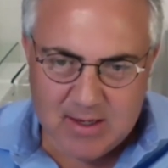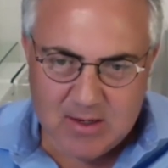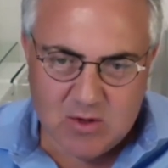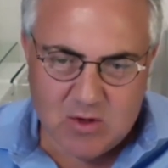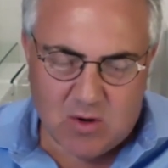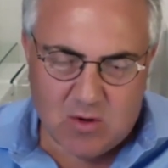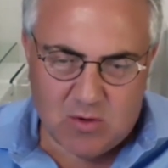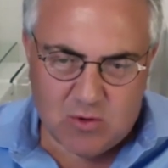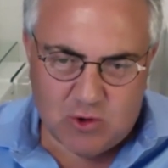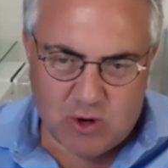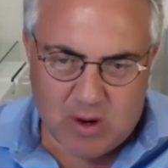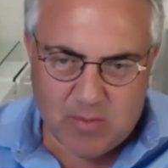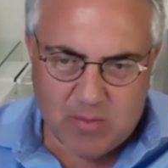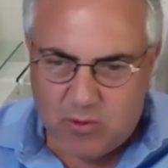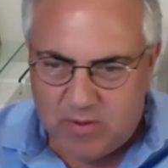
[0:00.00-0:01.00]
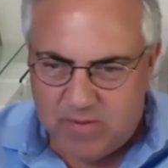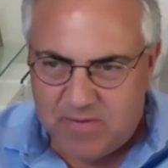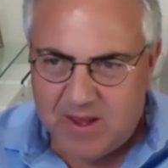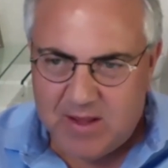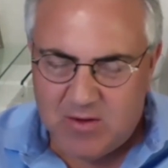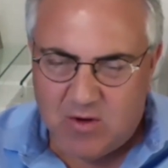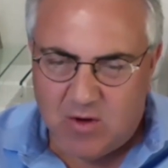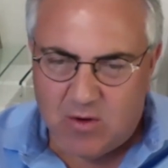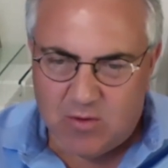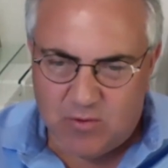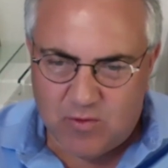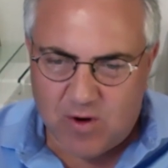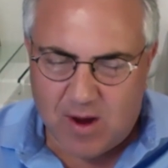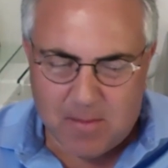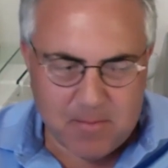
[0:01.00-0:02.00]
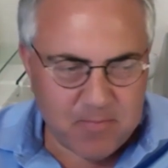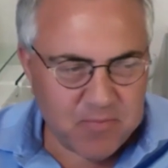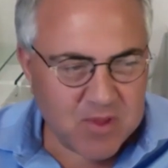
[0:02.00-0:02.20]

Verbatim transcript: Donald Trump or defend Donald Trump.